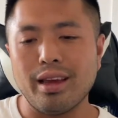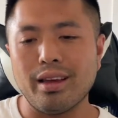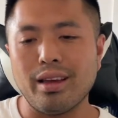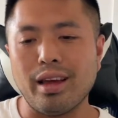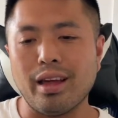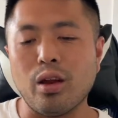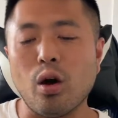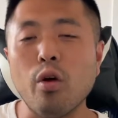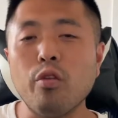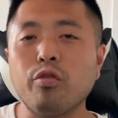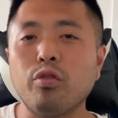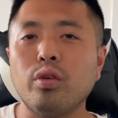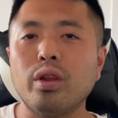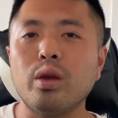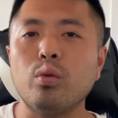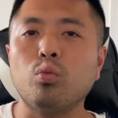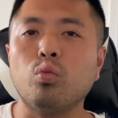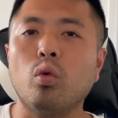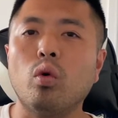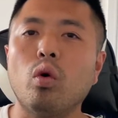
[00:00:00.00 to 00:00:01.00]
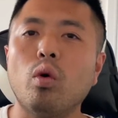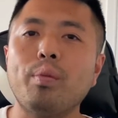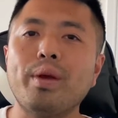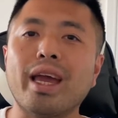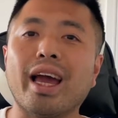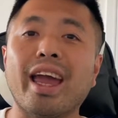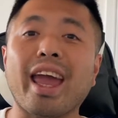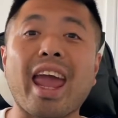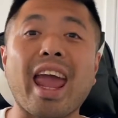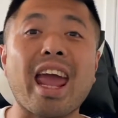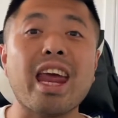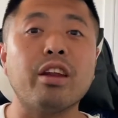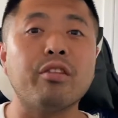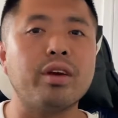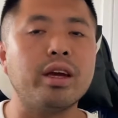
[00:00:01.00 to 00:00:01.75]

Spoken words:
and hopefully we'll be ahead of